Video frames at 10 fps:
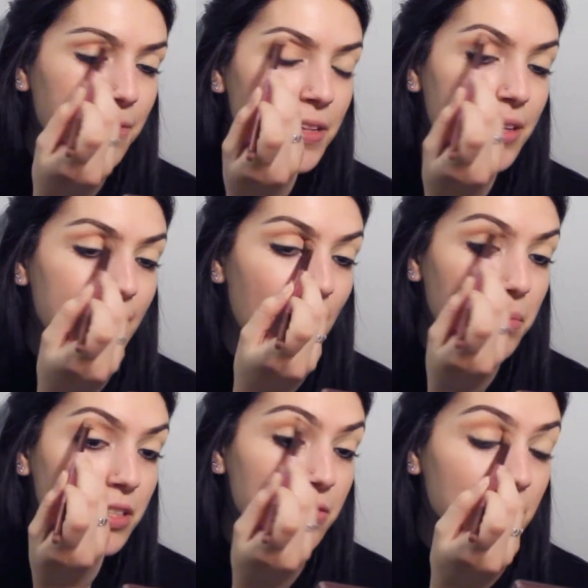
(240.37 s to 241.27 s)
everything
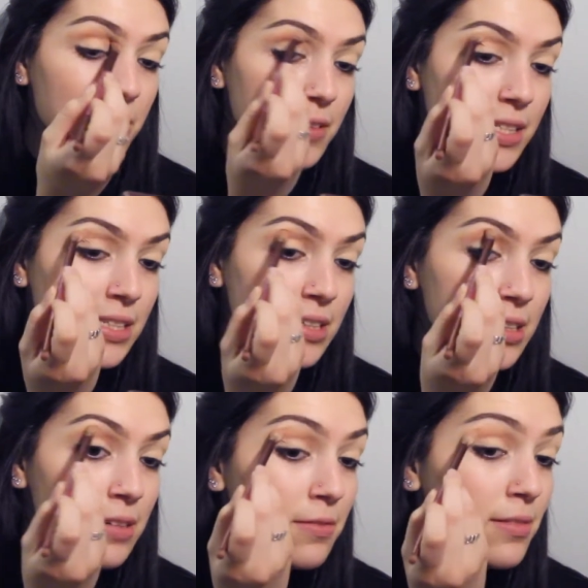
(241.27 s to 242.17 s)
happens for a reason,
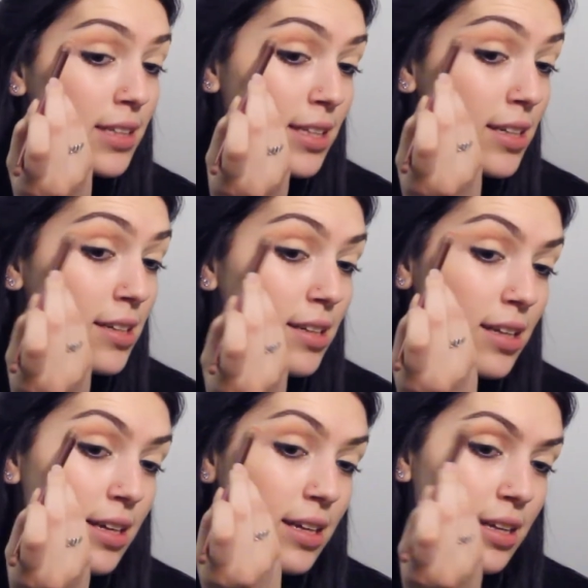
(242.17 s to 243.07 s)
it really
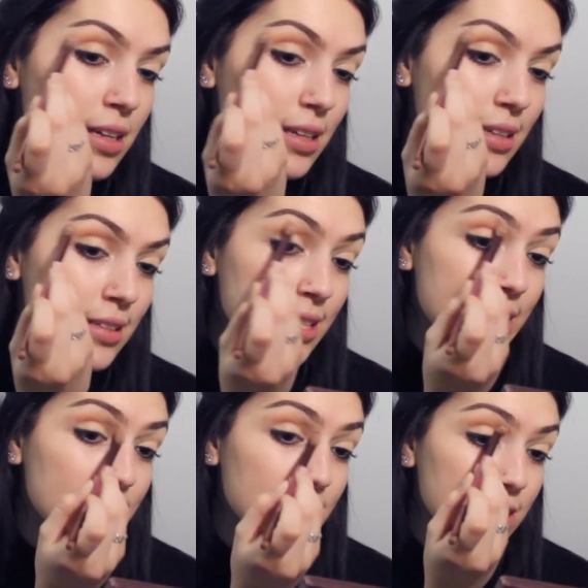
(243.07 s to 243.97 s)
is
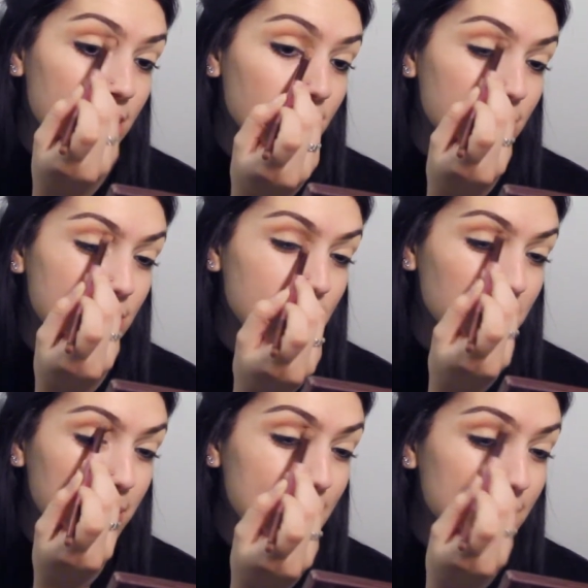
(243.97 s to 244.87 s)
so
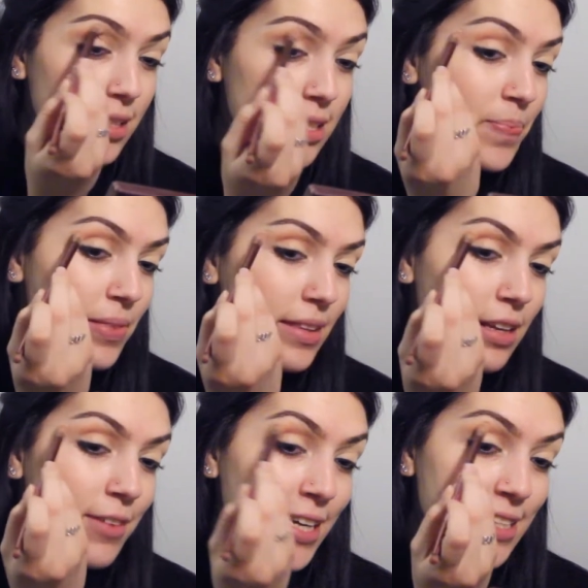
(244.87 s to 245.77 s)
true, because
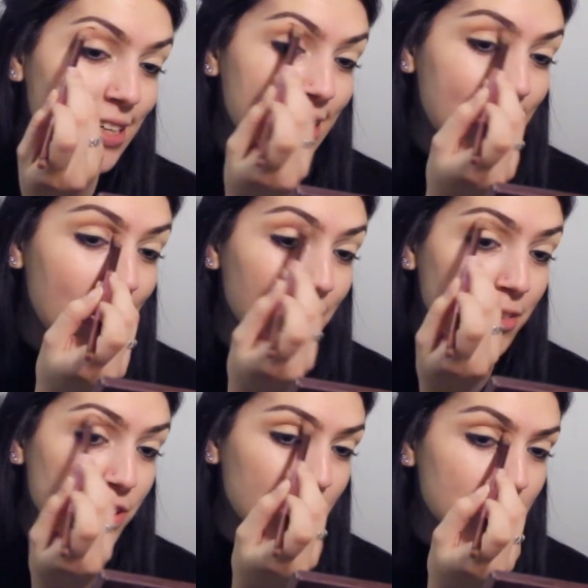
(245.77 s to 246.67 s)
if I didn't get
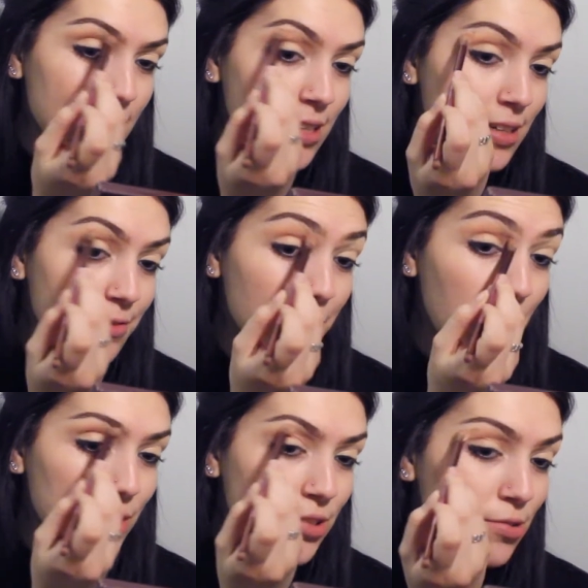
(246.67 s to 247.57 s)
rejected from
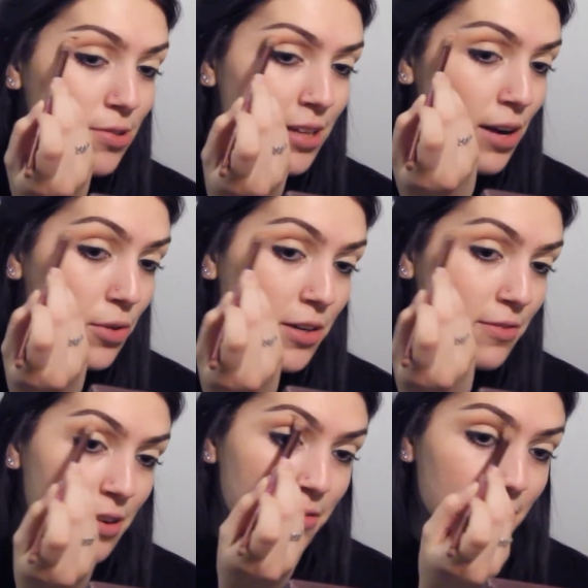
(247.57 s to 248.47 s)
art school, then I would have
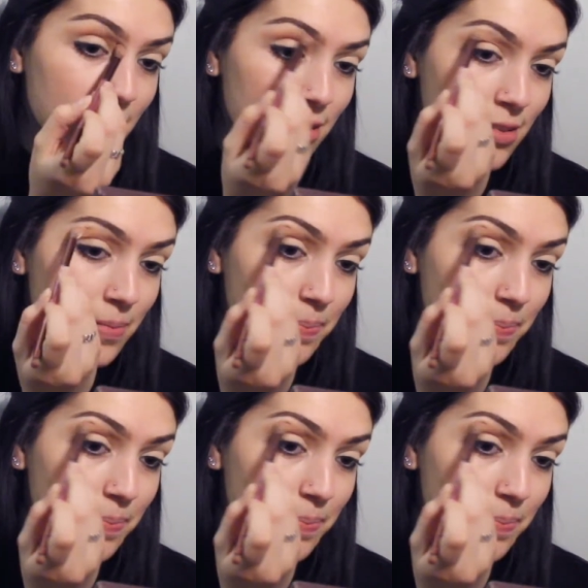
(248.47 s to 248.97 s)
never